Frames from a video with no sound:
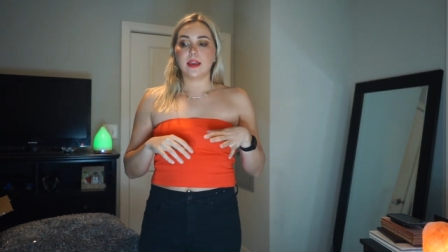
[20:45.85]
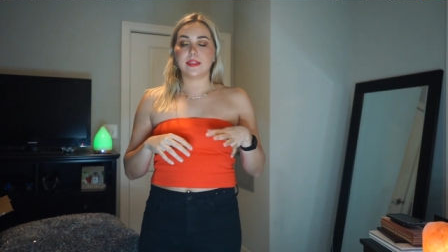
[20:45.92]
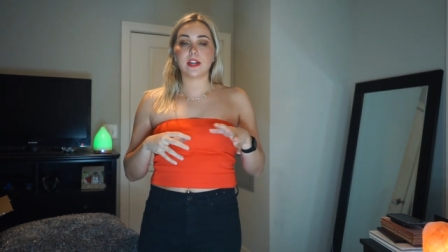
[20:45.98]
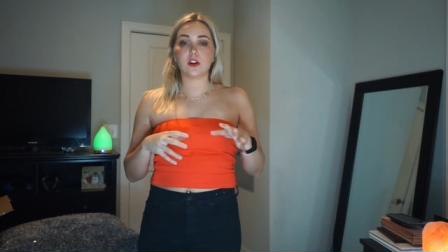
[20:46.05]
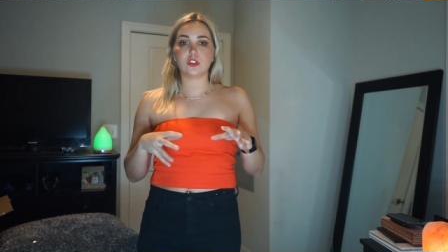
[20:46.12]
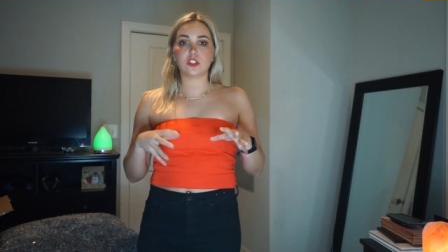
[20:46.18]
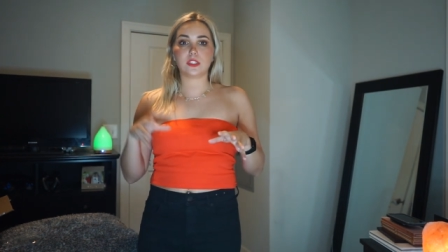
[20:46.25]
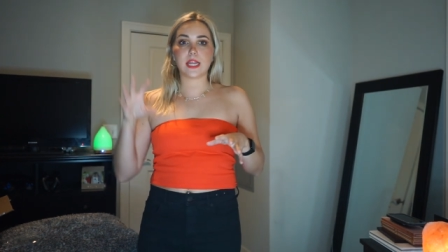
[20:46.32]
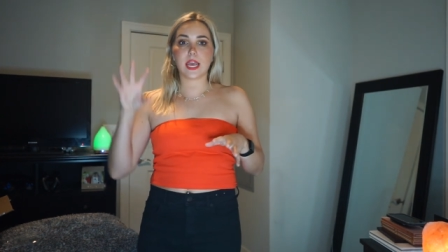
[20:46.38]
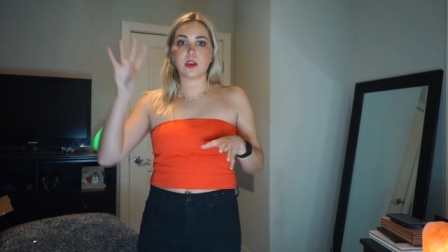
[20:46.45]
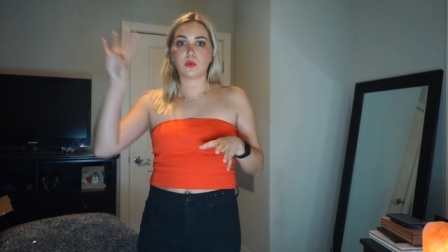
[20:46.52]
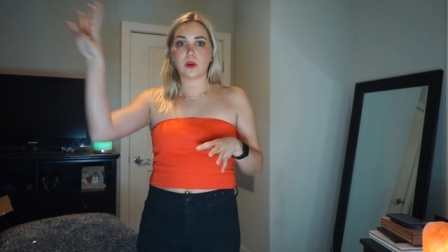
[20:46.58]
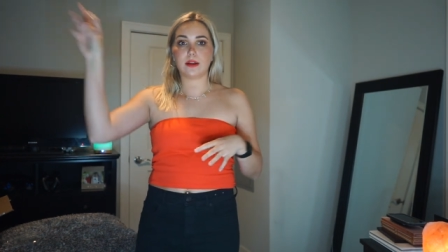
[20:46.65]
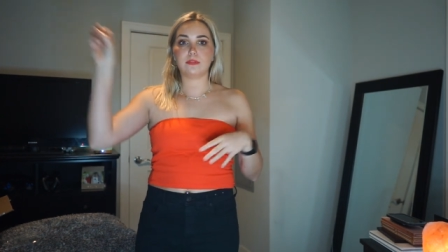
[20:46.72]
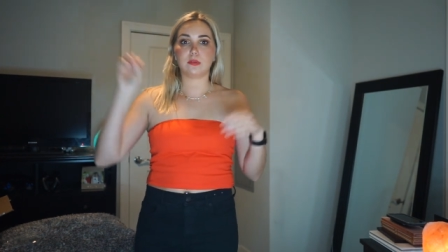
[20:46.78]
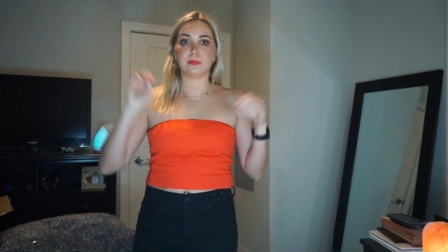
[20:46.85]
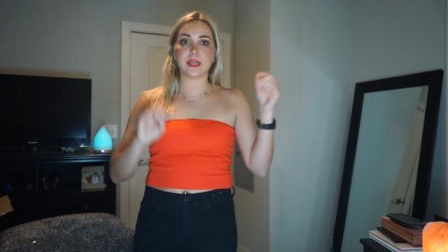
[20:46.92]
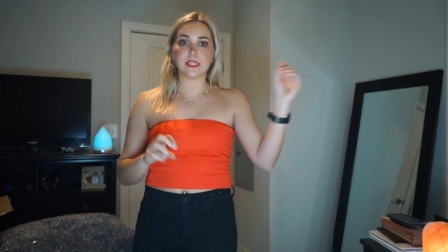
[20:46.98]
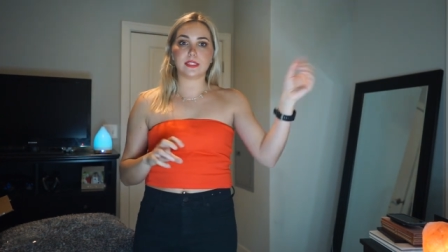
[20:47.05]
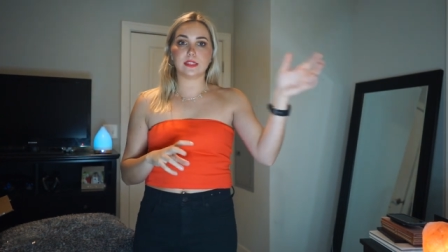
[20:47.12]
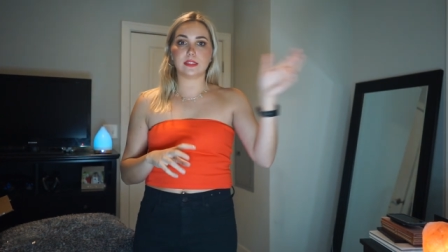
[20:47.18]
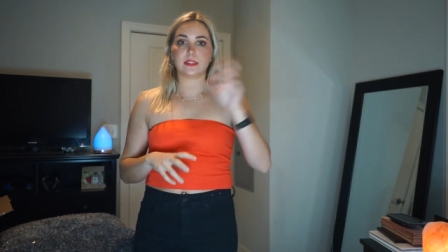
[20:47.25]
Then I'll just take whatever
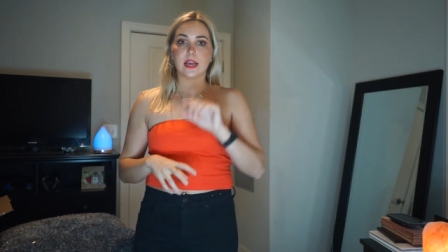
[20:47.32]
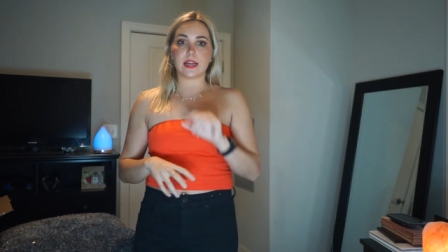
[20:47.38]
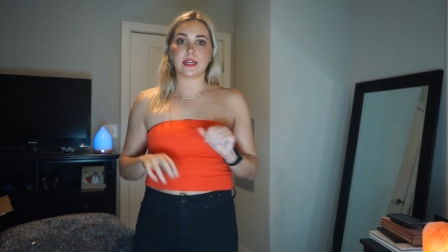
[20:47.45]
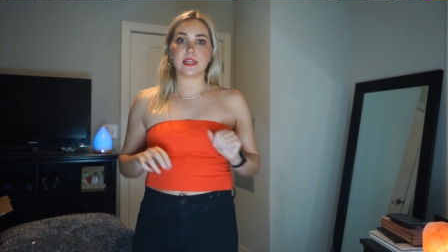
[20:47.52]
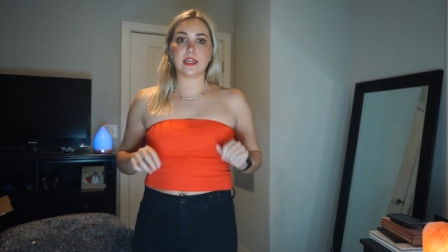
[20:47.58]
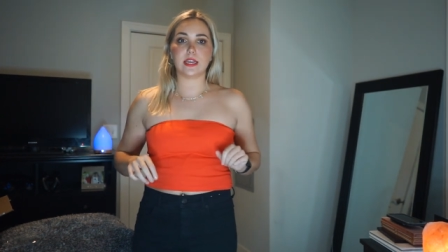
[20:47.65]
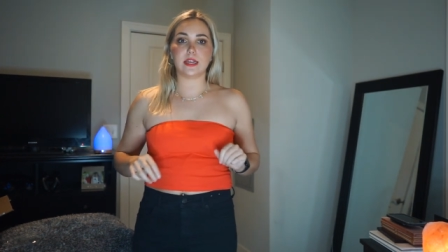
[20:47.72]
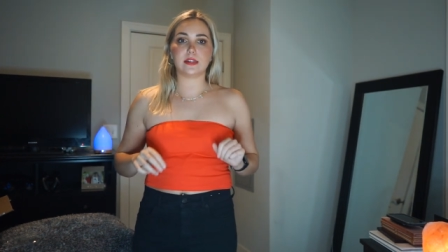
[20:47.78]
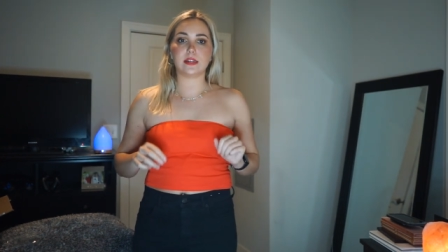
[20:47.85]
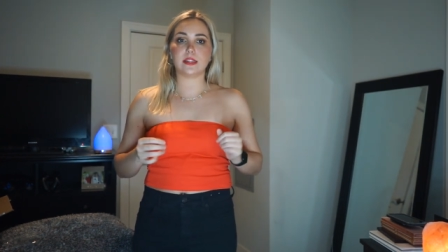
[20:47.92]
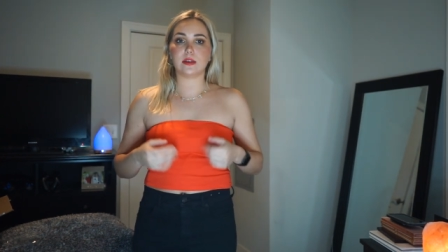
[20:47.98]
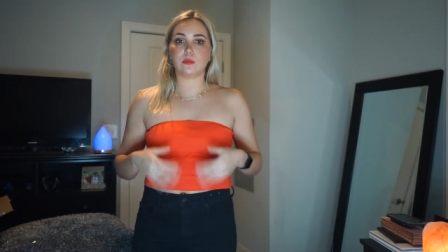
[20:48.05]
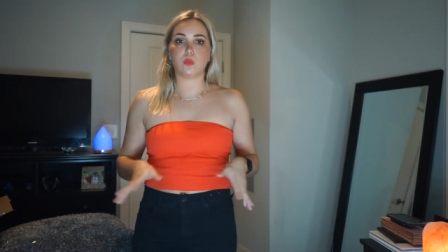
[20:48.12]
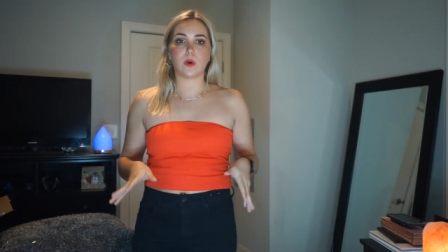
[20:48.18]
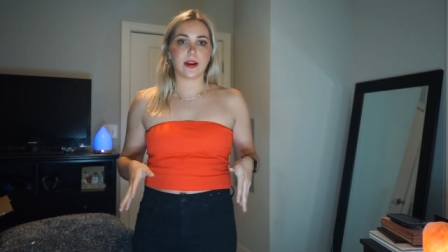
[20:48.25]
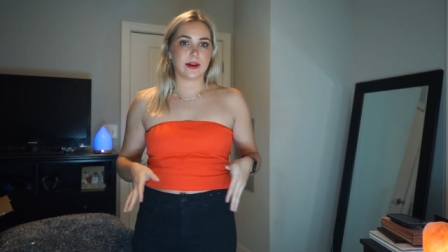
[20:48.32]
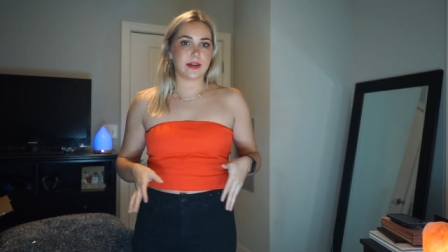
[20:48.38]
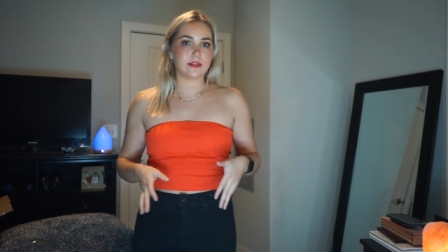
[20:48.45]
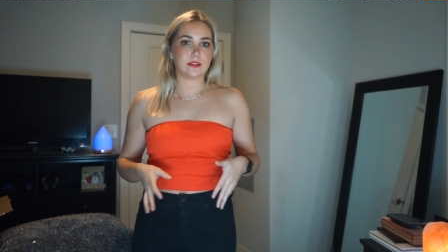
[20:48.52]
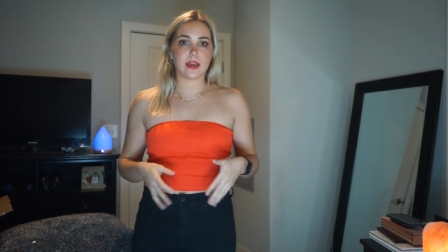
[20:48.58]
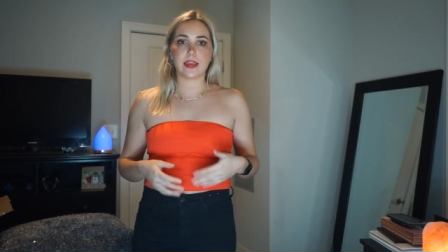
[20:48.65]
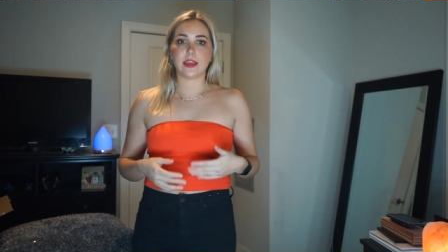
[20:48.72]
pieces I need and then wear
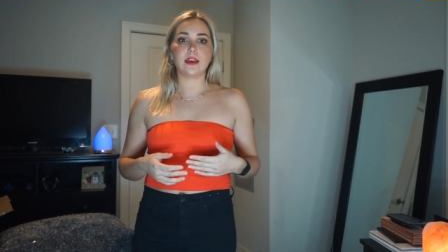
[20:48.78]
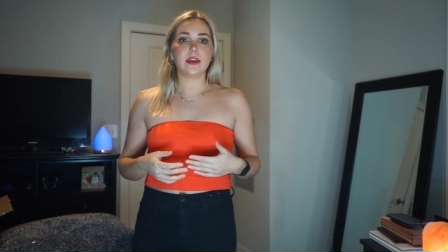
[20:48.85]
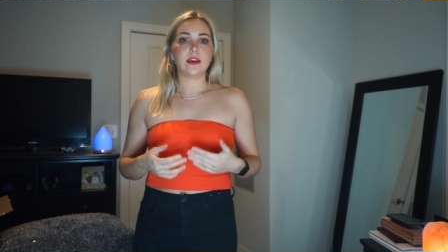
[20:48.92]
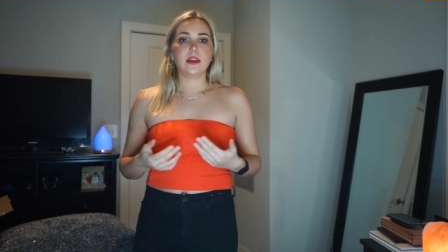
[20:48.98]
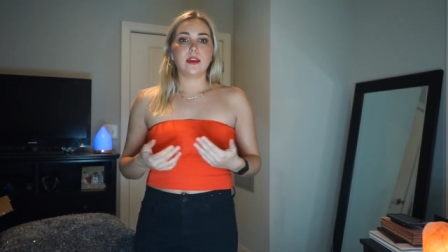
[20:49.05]
it. Like